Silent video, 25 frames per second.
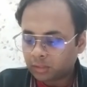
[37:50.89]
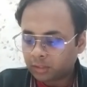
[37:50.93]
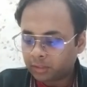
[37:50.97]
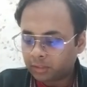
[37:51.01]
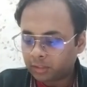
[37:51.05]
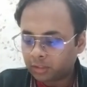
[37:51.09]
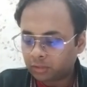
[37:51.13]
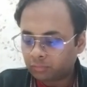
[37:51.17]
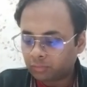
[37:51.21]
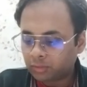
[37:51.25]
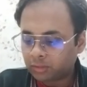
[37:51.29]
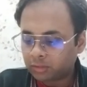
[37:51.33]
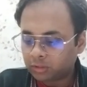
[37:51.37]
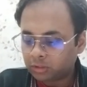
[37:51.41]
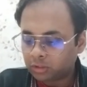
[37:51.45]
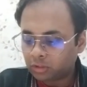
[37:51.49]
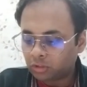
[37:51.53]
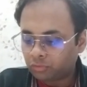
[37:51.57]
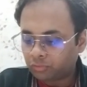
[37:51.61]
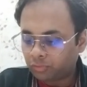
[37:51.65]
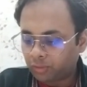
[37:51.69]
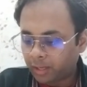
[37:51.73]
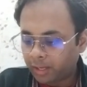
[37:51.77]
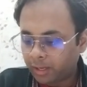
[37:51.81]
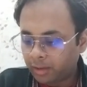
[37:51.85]
It is
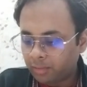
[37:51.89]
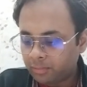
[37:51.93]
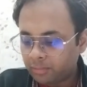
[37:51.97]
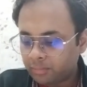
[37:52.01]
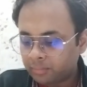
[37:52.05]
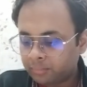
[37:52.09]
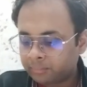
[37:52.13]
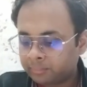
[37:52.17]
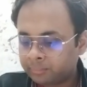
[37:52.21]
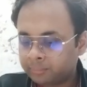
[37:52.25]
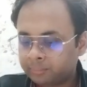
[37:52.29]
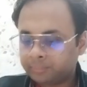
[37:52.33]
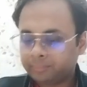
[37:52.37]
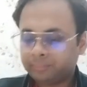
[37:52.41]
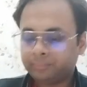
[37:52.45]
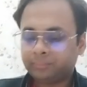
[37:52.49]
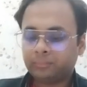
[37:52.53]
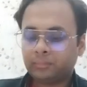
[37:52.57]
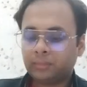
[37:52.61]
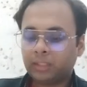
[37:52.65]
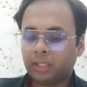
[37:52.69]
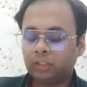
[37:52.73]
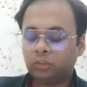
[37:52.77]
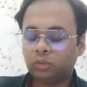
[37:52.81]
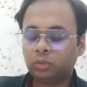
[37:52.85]
105
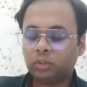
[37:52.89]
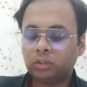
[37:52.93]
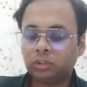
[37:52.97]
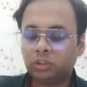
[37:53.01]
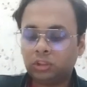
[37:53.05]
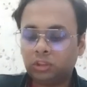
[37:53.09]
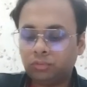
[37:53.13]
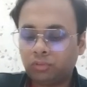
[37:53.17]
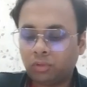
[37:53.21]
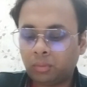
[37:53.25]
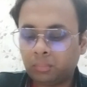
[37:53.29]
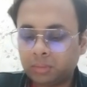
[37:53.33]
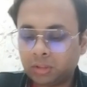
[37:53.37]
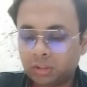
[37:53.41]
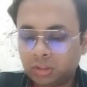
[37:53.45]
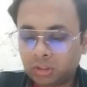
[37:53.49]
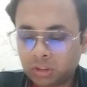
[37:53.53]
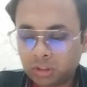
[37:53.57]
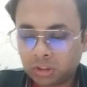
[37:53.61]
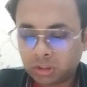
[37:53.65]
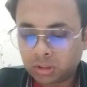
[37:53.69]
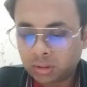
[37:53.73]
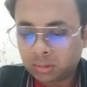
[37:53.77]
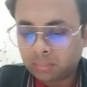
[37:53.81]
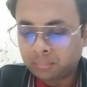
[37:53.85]
as you can see from this
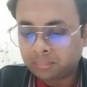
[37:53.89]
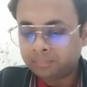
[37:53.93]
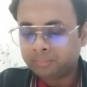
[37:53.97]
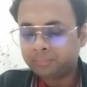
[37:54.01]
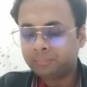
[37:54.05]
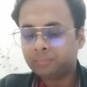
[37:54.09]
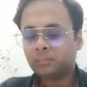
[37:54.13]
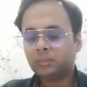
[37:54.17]
region.